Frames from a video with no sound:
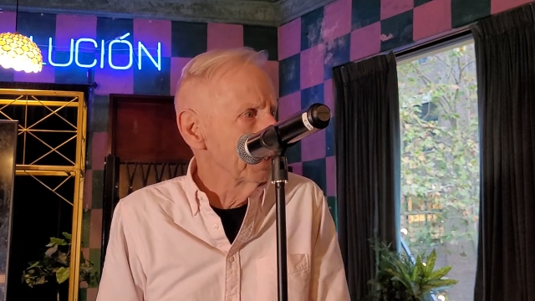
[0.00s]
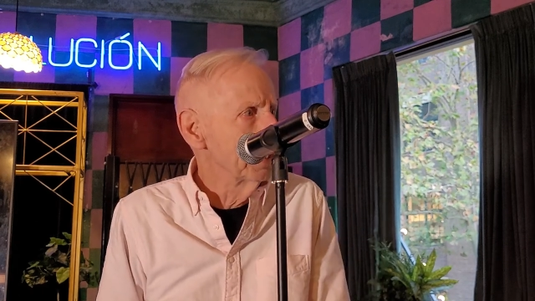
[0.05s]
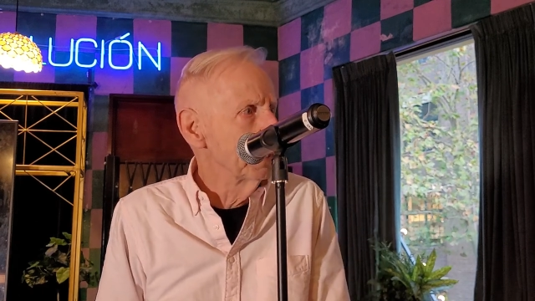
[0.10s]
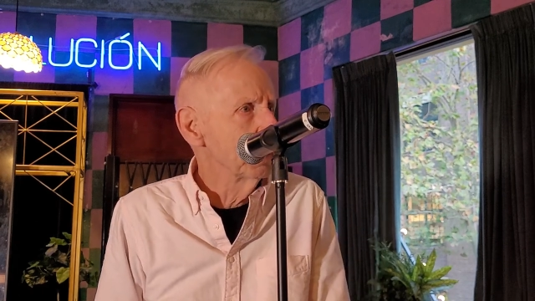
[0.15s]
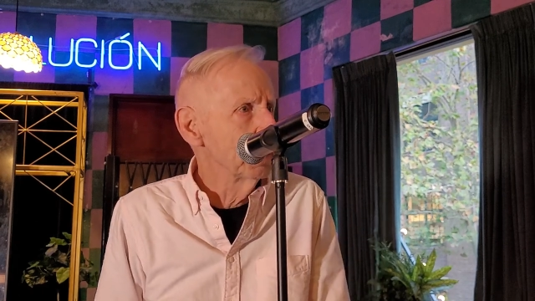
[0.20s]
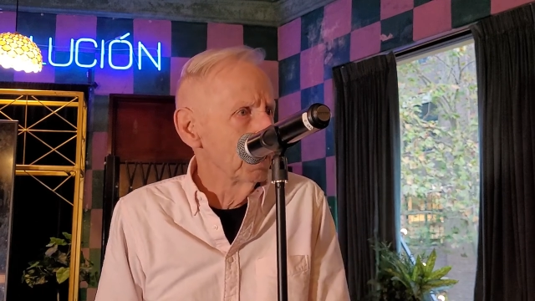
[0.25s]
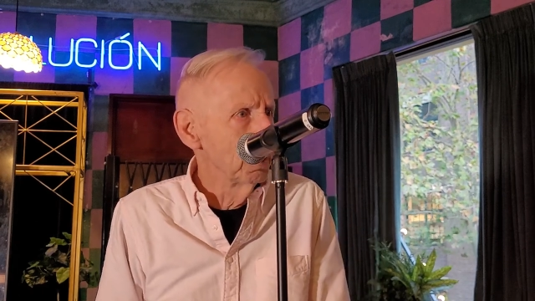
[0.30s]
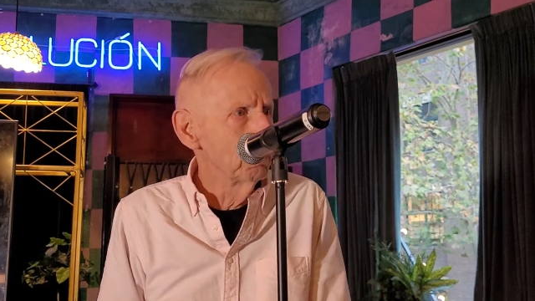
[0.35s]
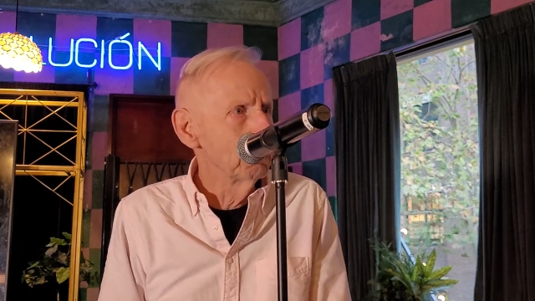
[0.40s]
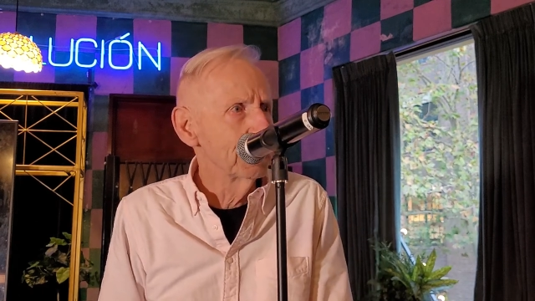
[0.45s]

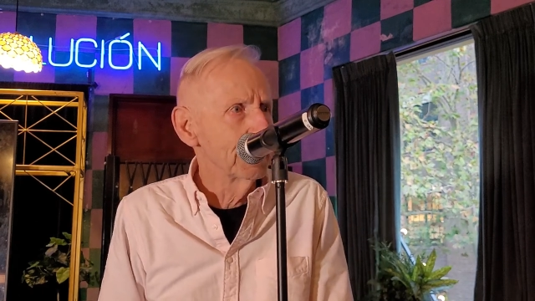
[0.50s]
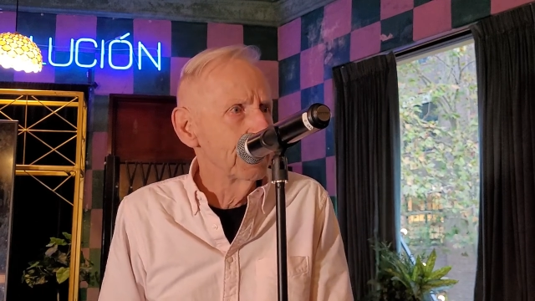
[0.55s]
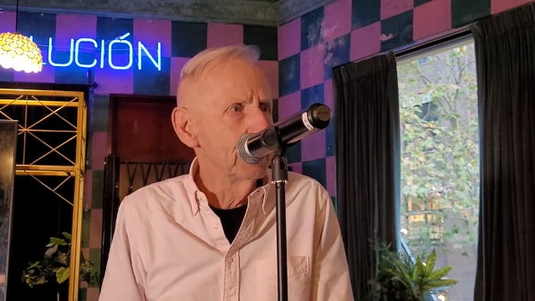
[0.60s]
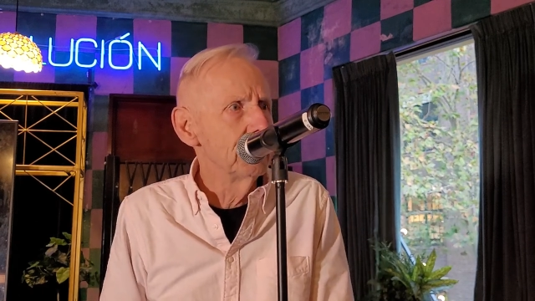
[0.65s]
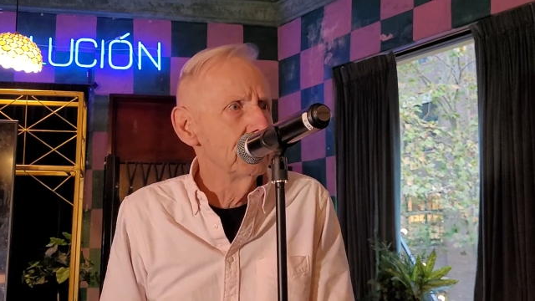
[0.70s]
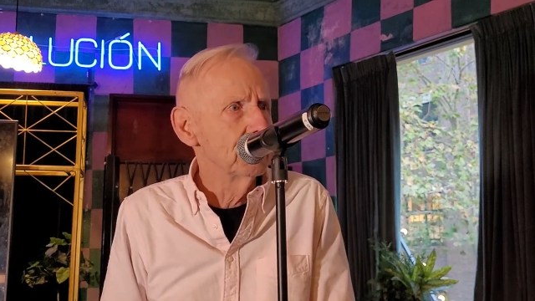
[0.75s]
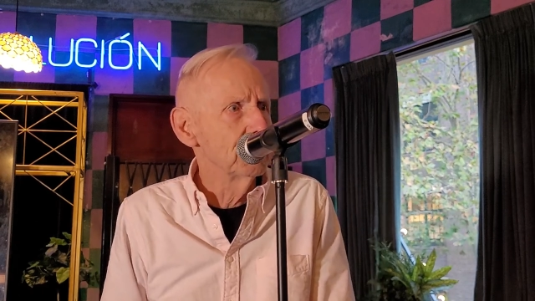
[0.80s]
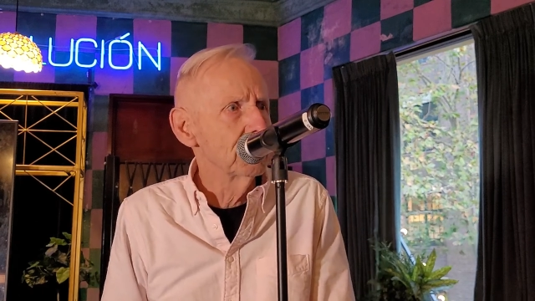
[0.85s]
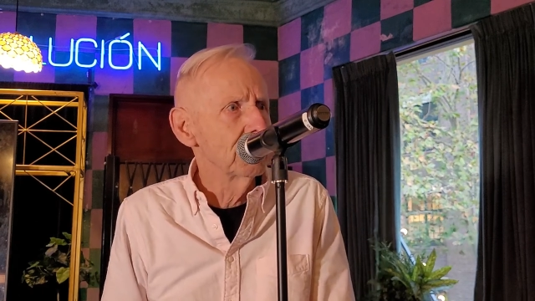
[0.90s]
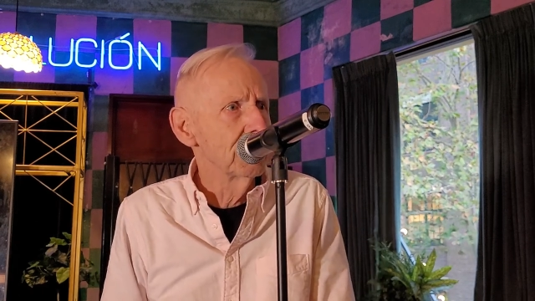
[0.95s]
economic
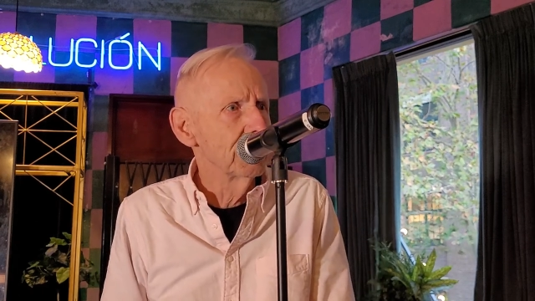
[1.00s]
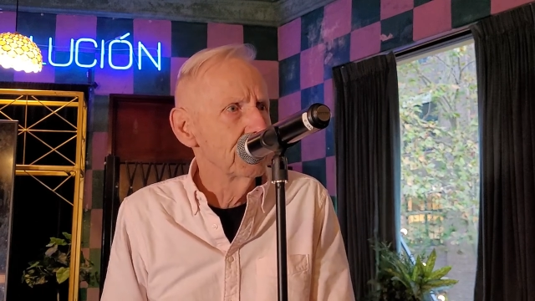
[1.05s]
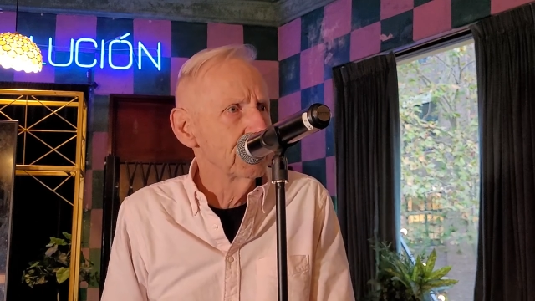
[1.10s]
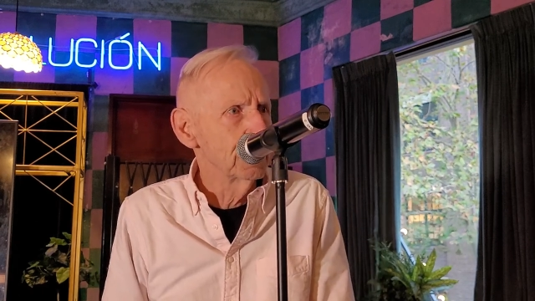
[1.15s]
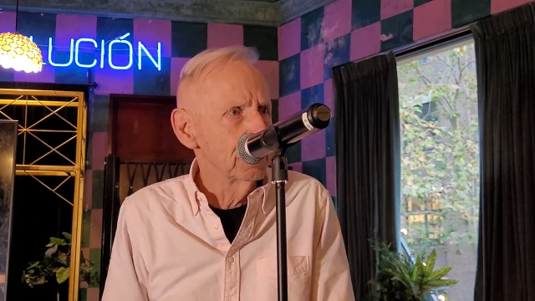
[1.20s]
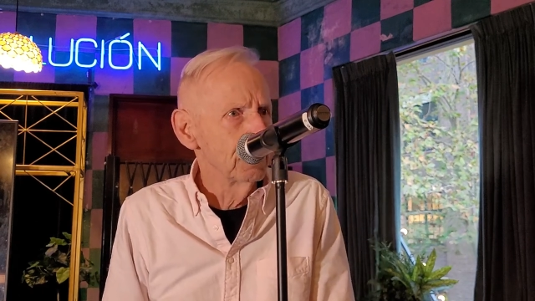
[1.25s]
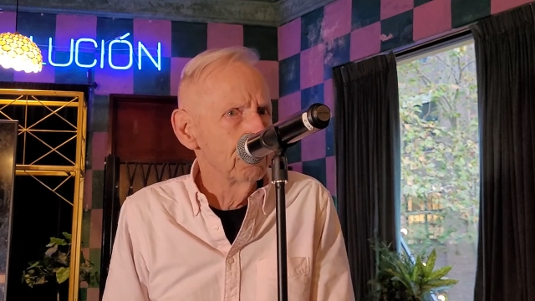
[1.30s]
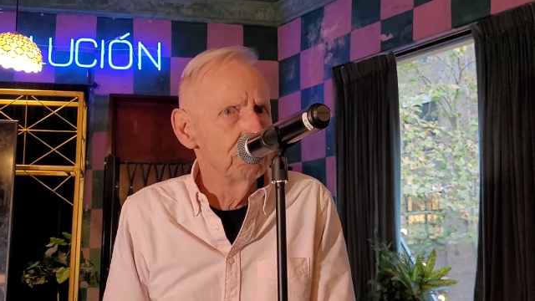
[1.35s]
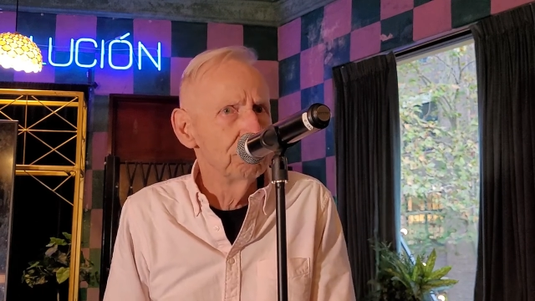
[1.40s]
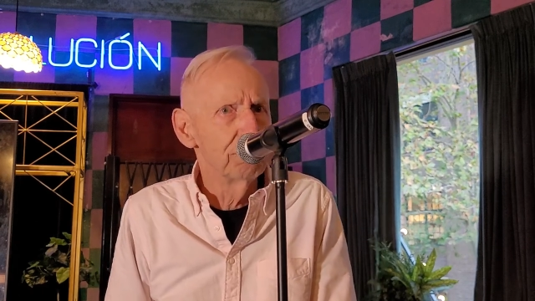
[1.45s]

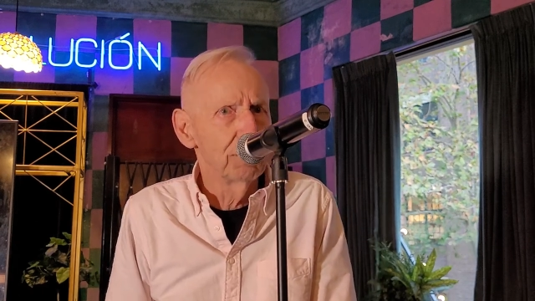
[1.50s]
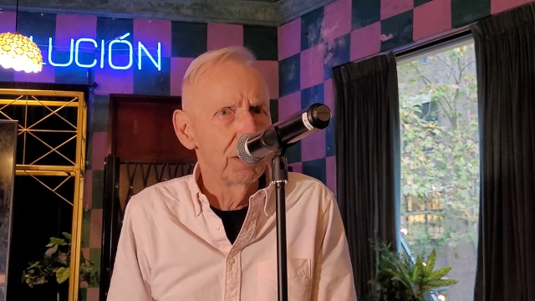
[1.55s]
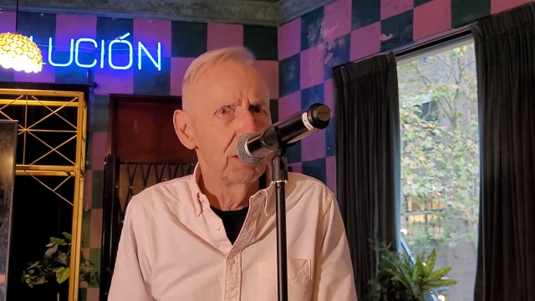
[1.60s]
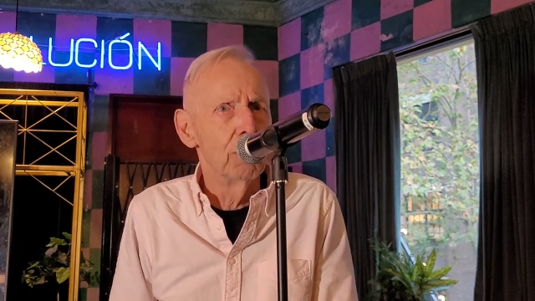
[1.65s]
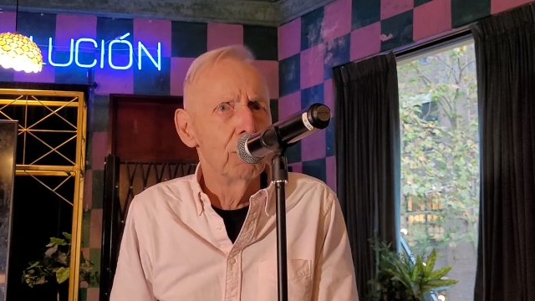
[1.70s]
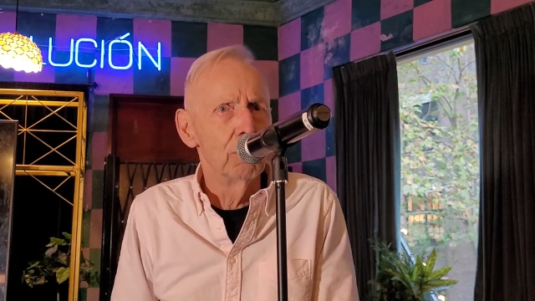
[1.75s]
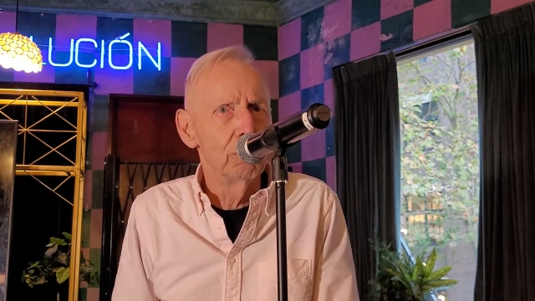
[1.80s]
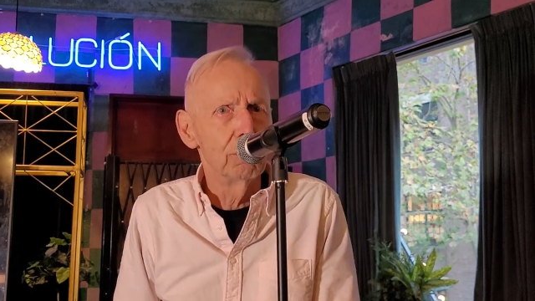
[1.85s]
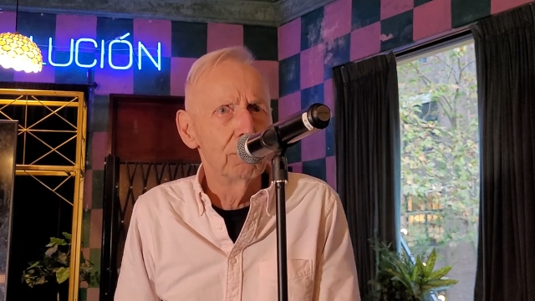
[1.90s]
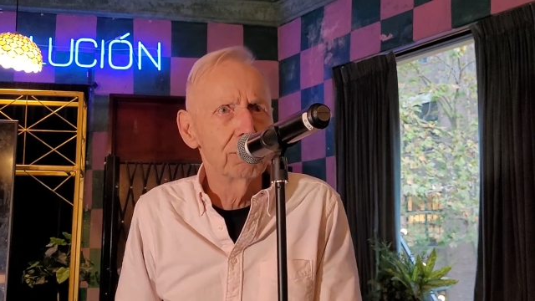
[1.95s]
interests
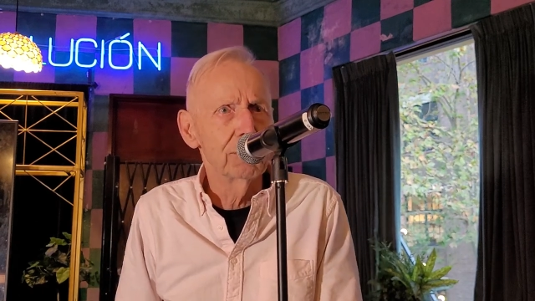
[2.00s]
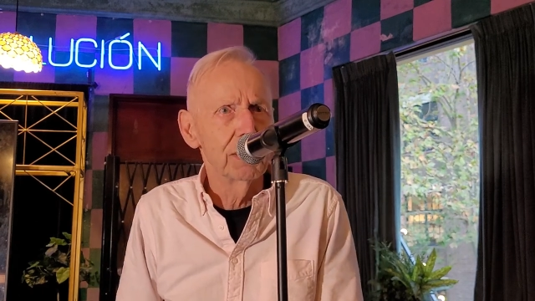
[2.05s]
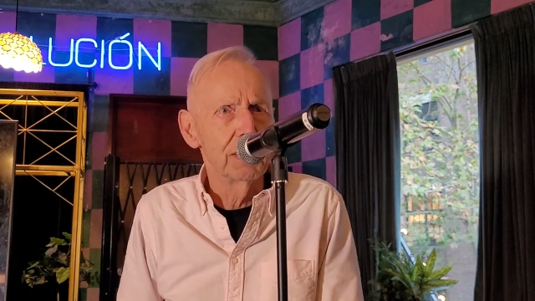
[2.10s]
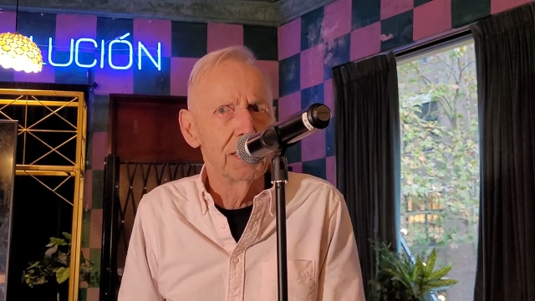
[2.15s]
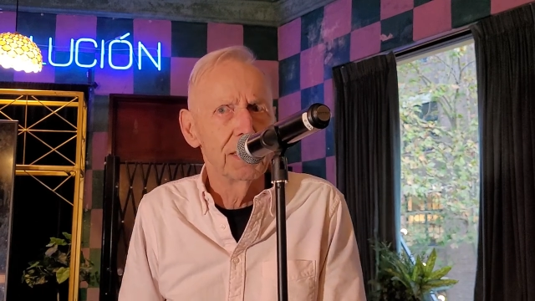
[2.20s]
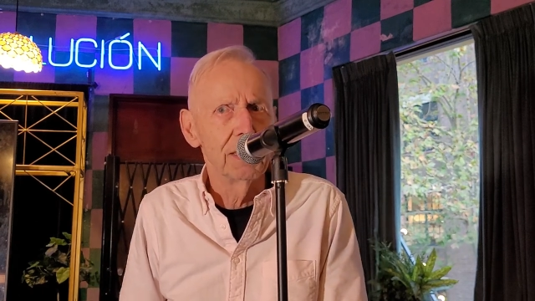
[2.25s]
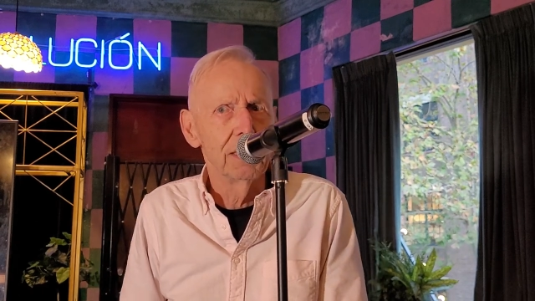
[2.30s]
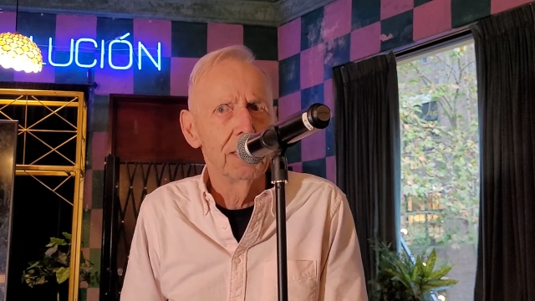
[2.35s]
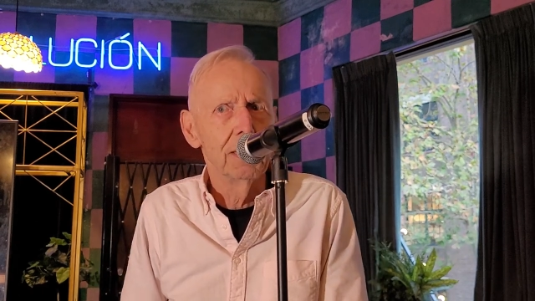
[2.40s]
involved here?